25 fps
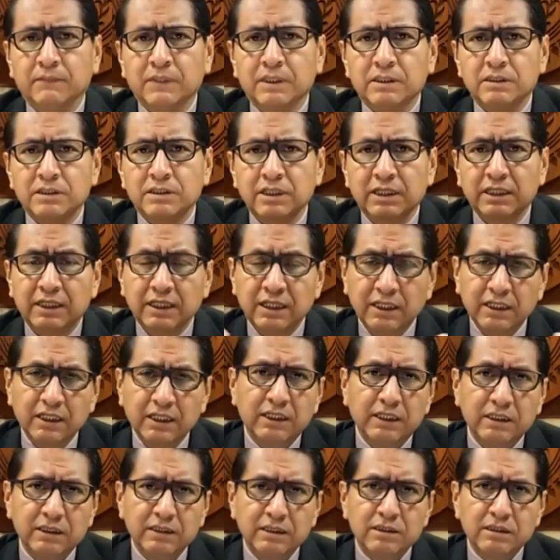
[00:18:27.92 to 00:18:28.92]
See,
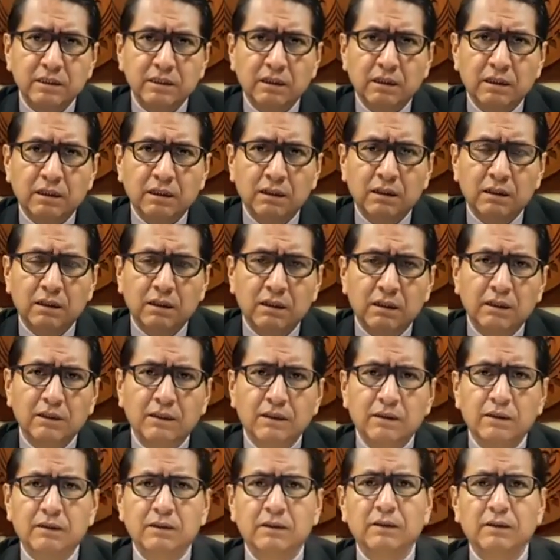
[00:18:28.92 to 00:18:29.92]
these
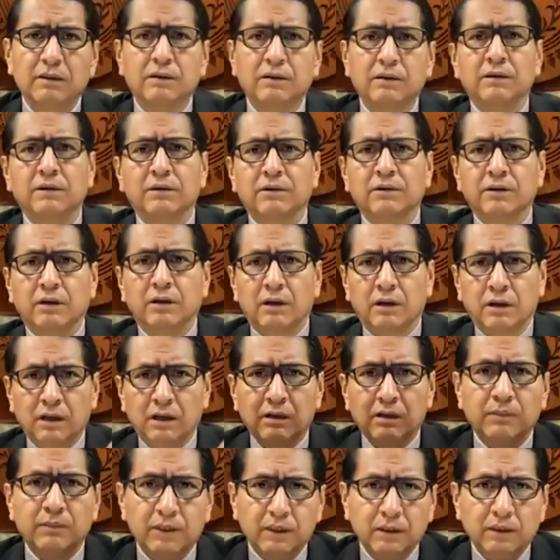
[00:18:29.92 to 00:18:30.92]
are the
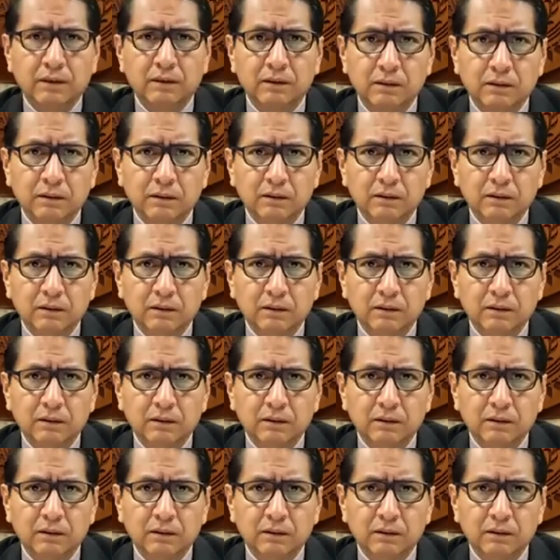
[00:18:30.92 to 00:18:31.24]
armor